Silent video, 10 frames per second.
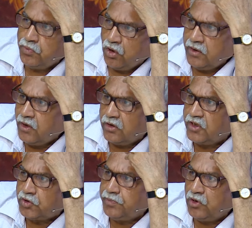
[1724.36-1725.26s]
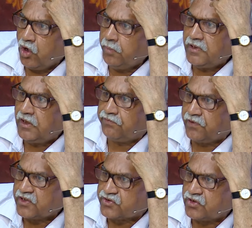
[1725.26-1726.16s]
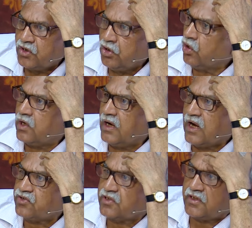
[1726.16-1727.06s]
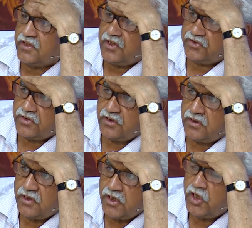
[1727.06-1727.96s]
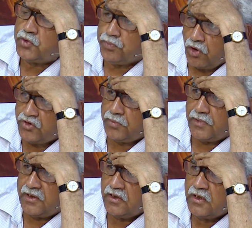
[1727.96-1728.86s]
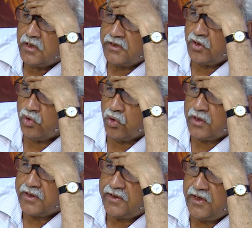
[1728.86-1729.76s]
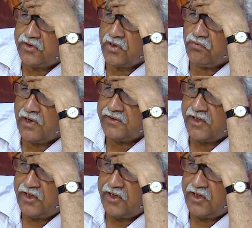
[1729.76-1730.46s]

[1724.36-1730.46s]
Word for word: one, this may not be the first or last creation. It is possible and the whole creation one day